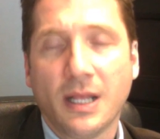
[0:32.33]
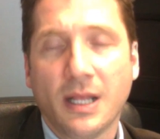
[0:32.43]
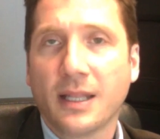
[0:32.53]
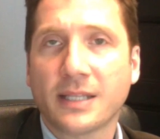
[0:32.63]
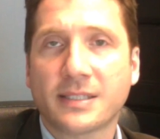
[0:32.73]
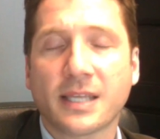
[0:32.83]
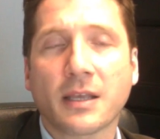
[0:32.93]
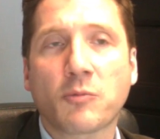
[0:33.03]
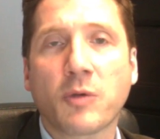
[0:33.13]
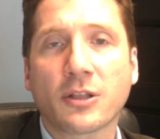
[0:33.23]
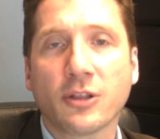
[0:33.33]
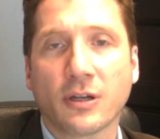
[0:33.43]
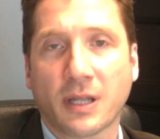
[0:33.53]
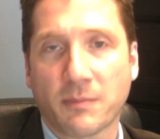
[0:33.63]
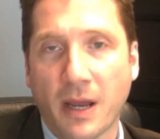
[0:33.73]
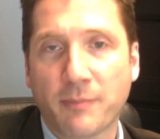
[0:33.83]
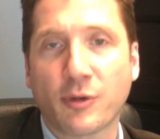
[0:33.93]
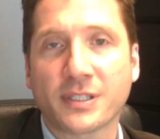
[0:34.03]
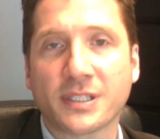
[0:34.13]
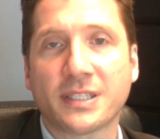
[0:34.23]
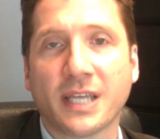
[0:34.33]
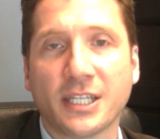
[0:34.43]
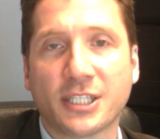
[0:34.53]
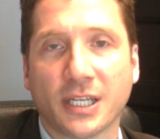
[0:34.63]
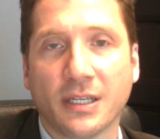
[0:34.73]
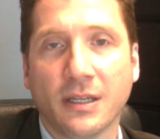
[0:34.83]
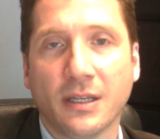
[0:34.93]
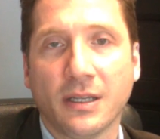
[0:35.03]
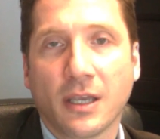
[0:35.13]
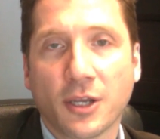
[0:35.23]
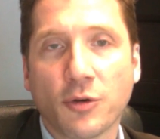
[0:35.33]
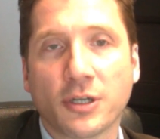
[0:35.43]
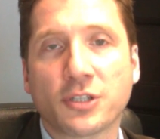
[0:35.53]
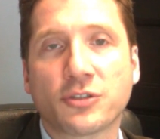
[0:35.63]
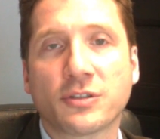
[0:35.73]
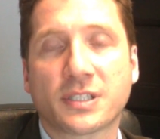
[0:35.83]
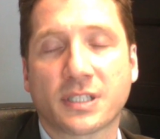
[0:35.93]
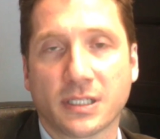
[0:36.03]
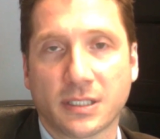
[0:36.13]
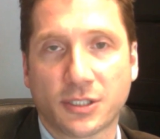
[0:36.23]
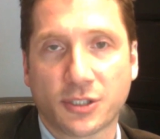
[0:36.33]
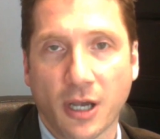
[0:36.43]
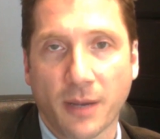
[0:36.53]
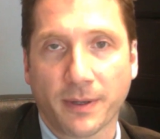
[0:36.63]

Let's take a quick look at my presentation in order to discuss this topic.